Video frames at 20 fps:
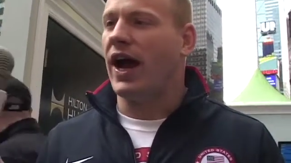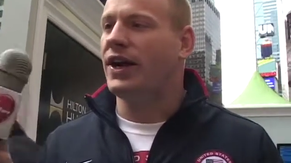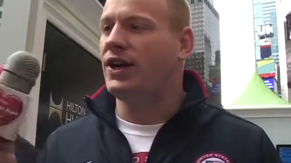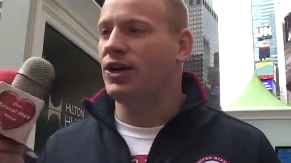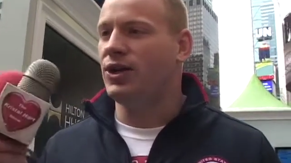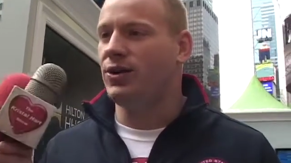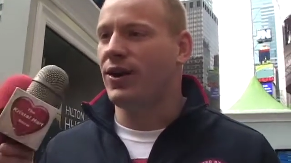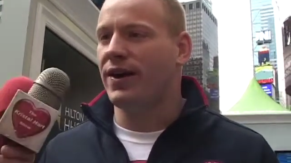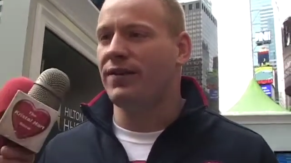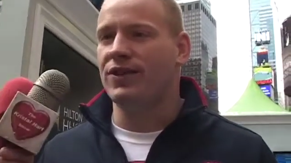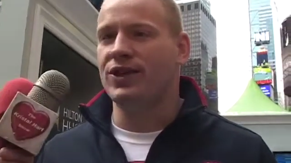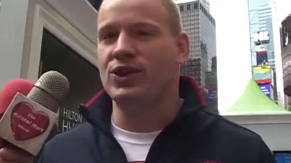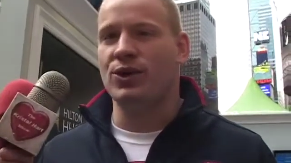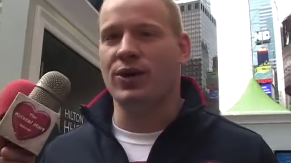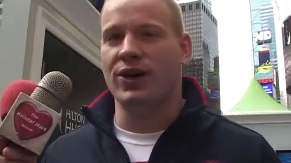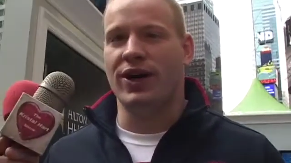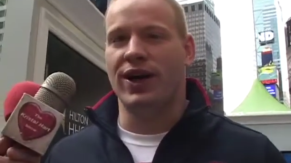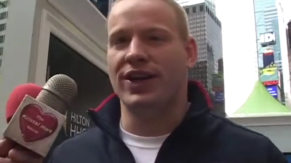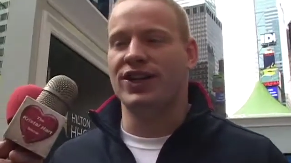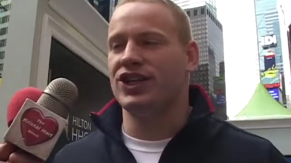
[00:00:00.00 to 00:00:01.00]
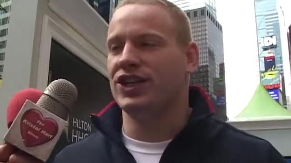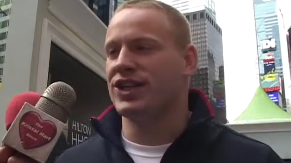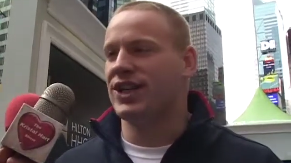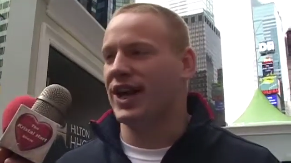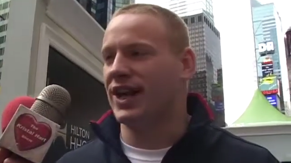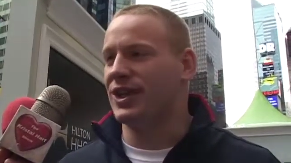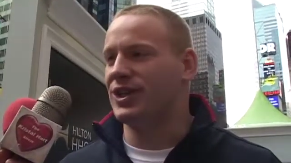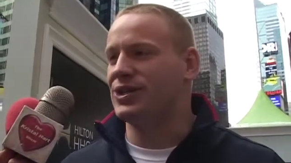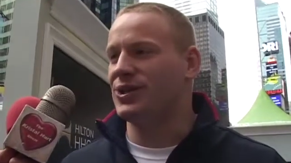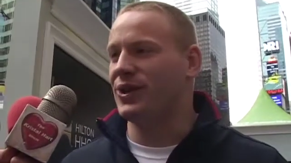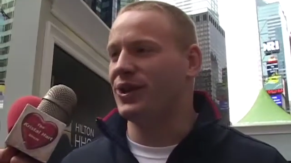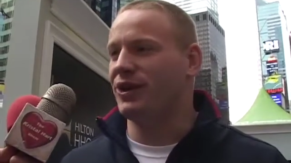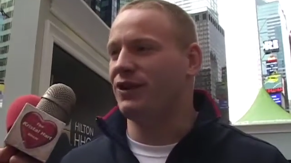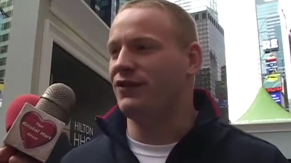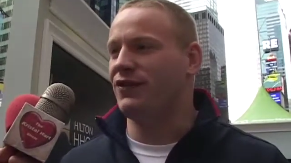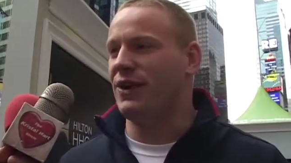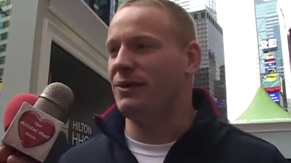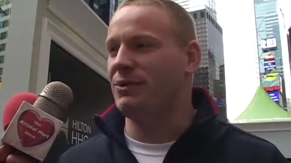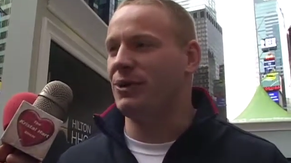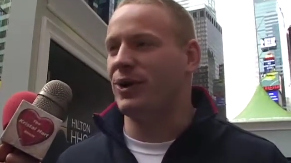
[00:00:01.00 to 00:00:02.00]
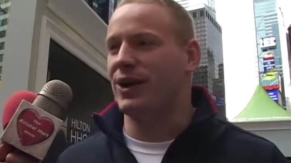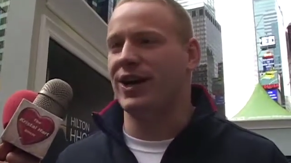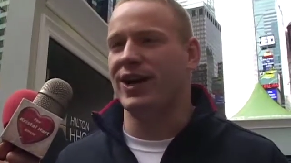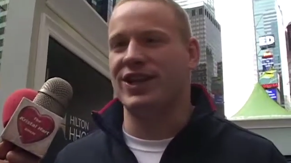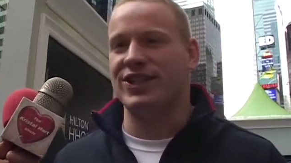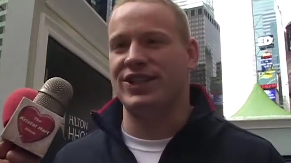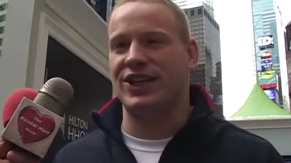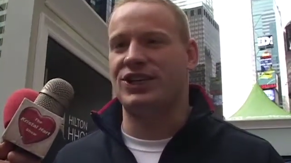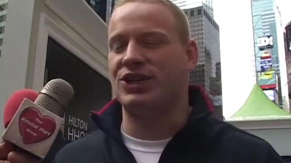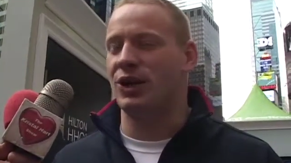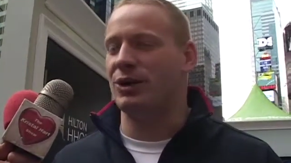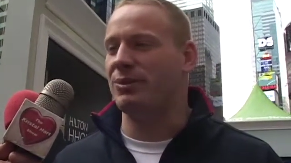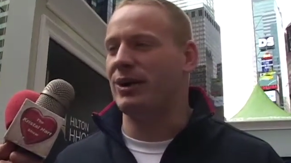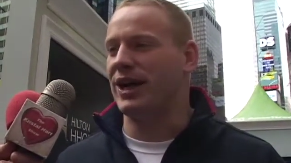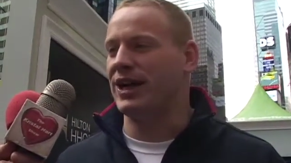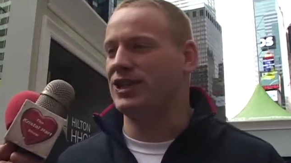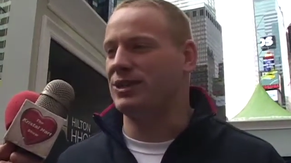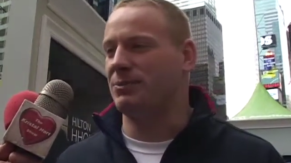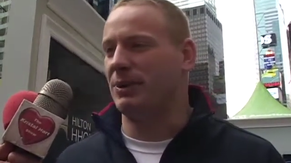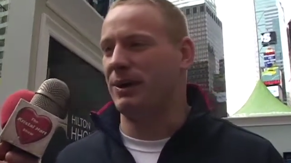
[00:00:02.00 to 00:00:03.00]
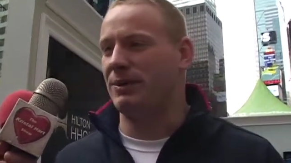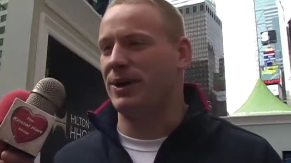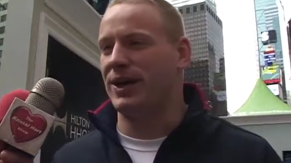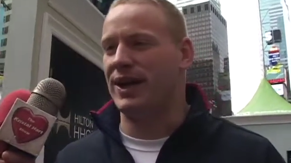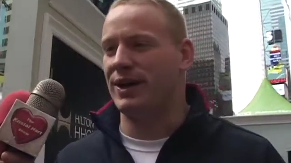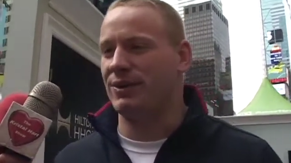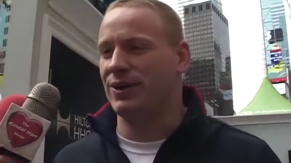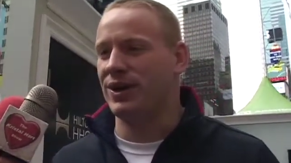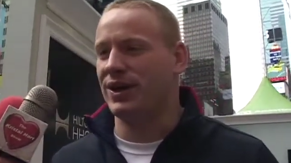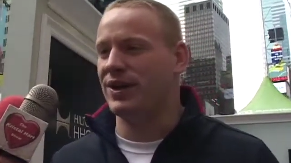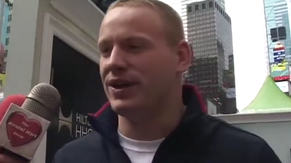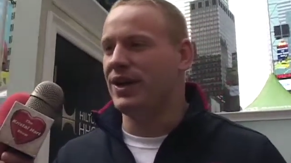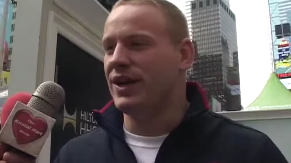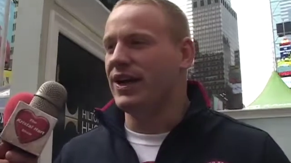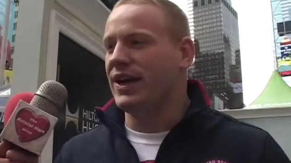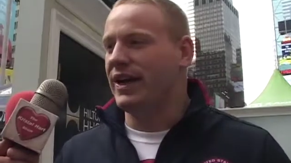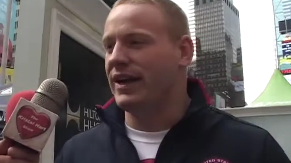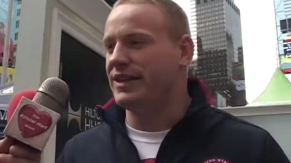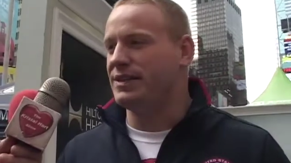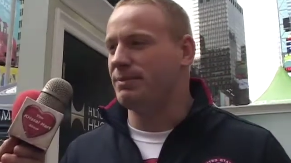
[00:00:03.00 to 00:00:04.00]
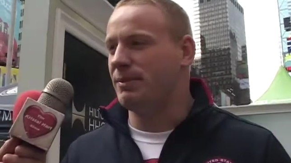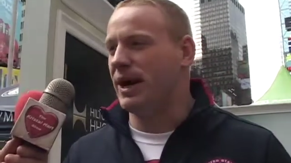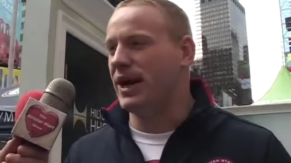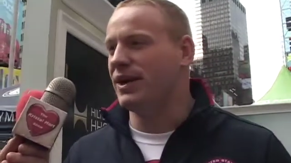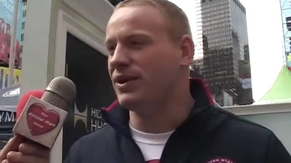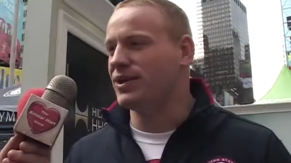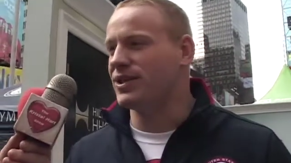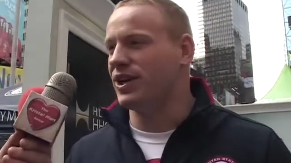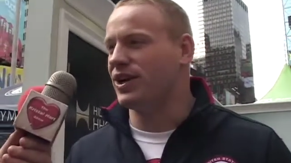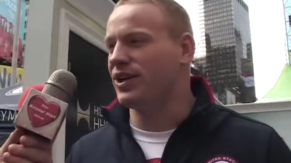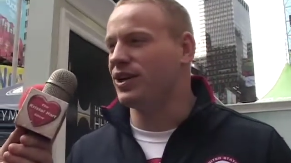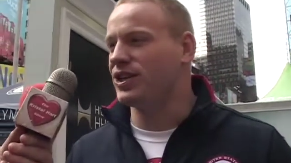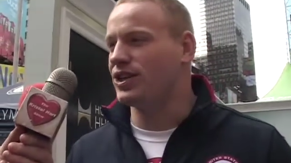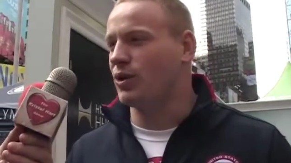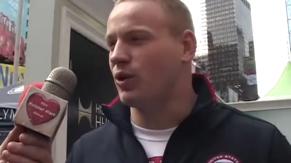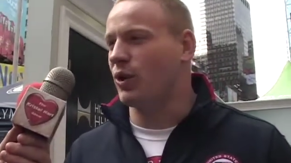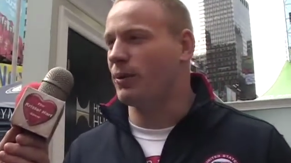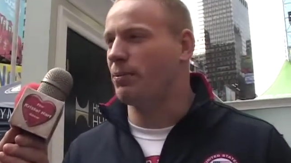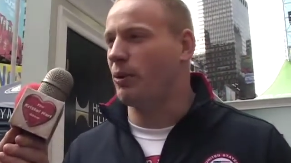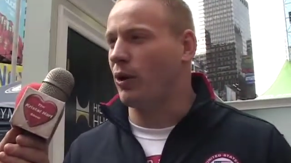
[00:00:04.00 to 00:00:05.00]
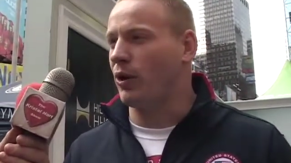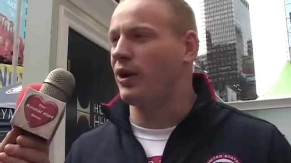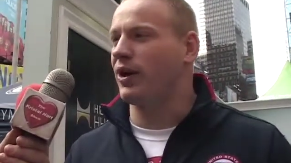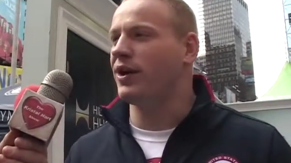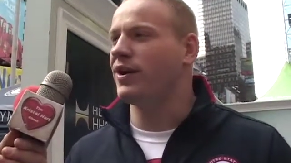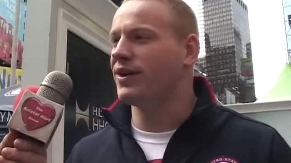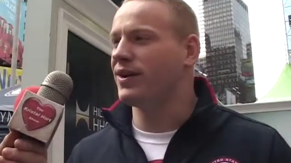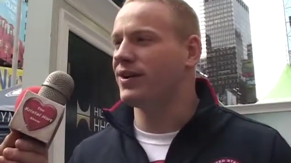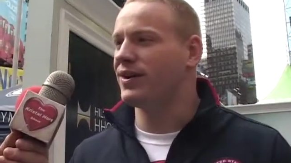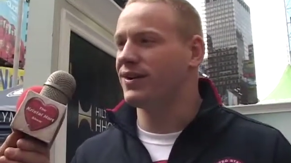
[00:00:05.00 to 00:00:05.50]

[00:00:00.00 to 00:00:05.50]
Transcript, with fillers: I do have a Twitter. I just got a Twitter in February because they told me I should probably get one. It's Myles underscore Porter.